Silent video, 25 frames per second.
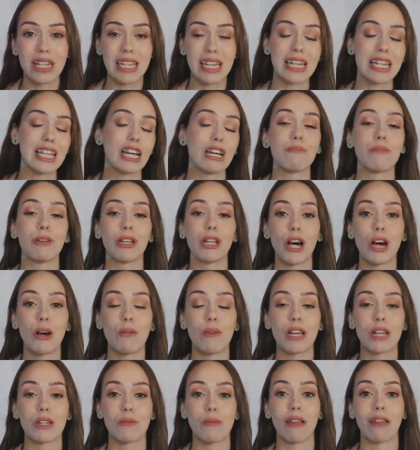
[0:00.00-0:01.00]
is linked down
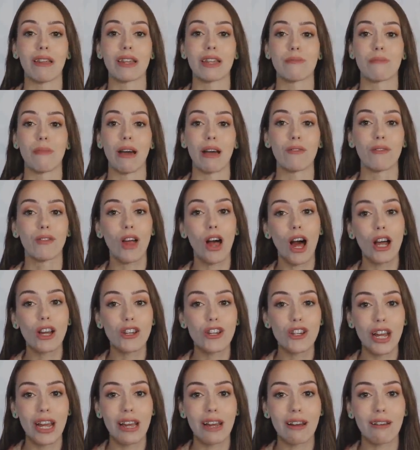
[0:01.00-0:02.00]
below as well as my
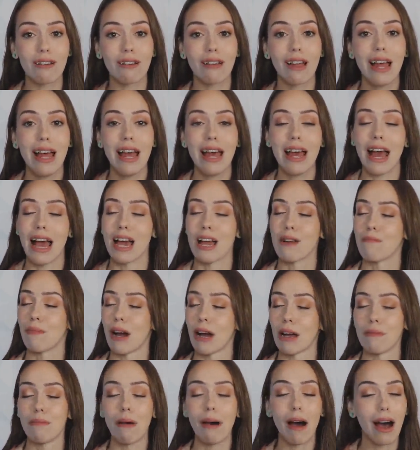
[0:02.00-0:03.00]
vlog channel and
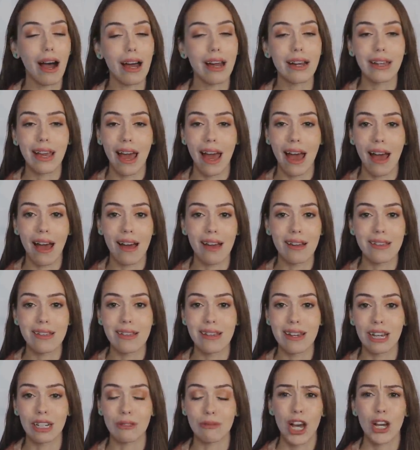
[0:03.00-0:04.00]
my
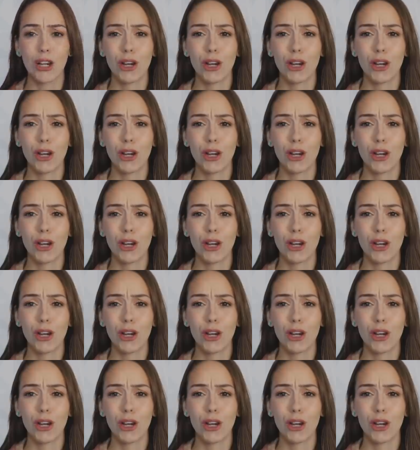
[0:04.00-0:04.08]
podcast.